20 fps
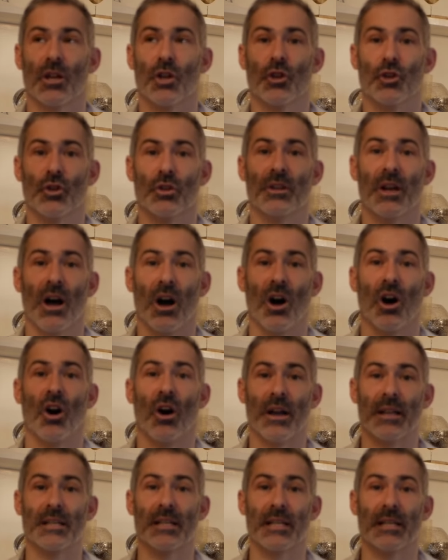good at
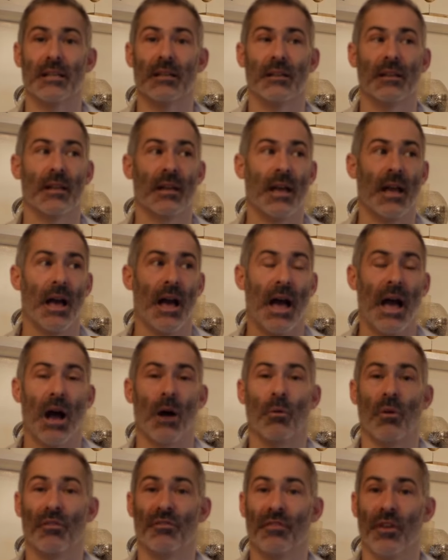hiding
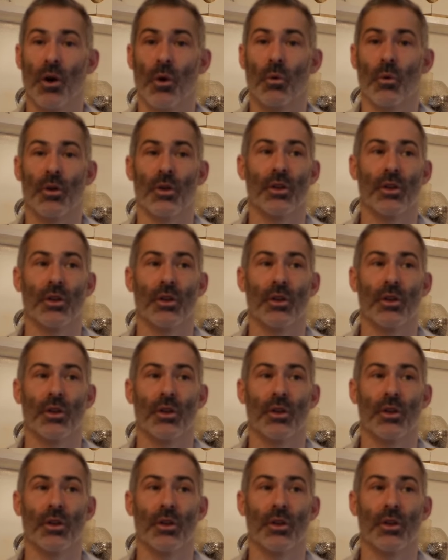how I felt.